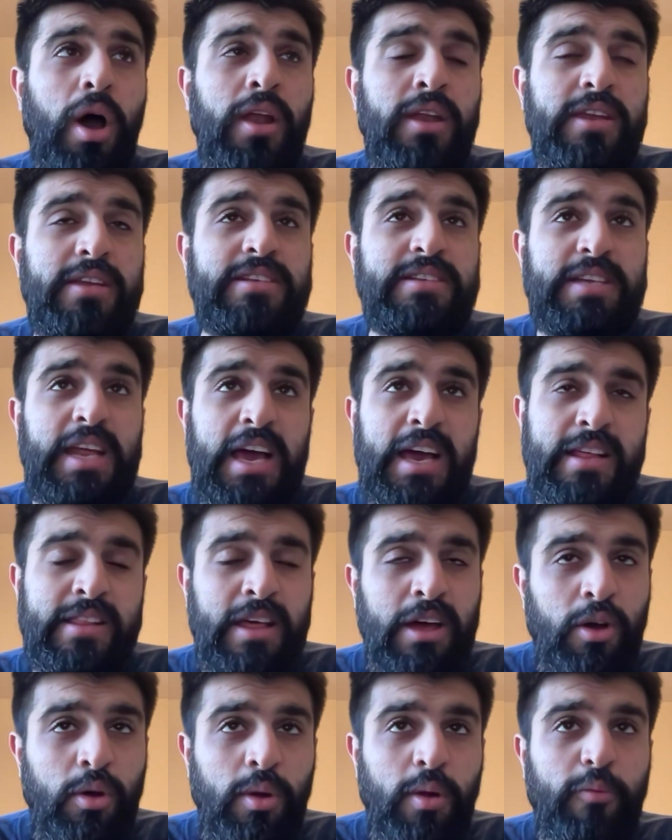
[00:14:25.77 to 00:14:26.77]
understand
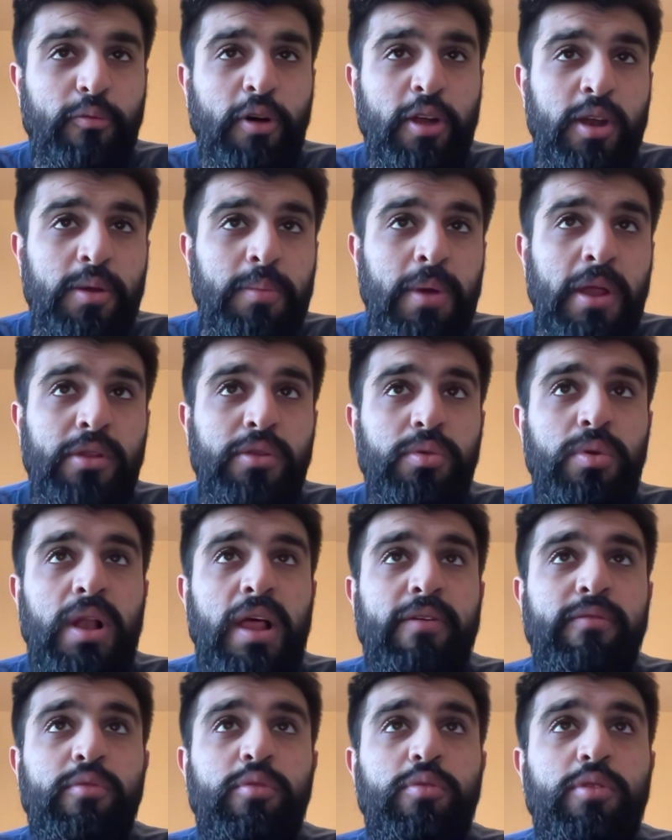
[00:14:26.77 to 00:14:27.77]
that on a fundamental
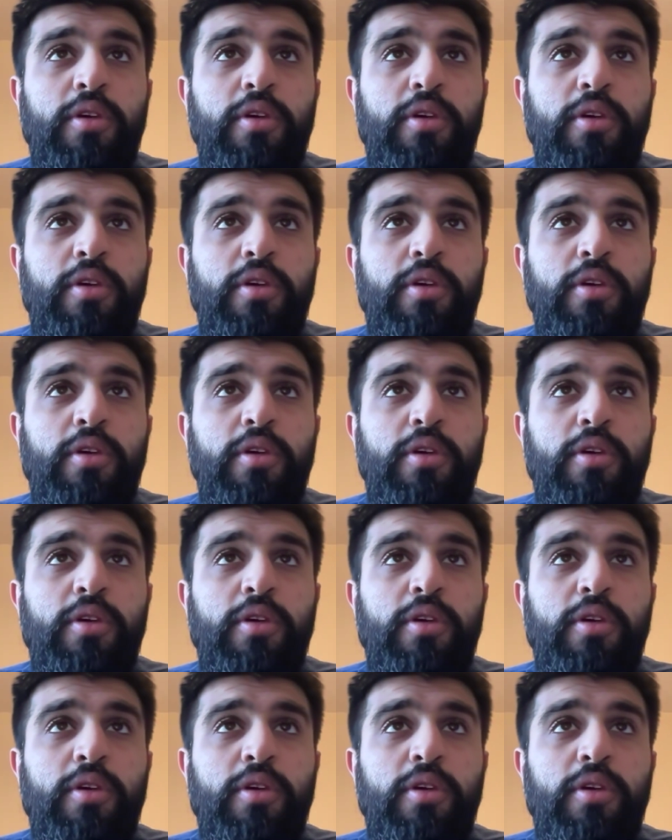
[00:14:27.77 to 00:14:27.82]
level,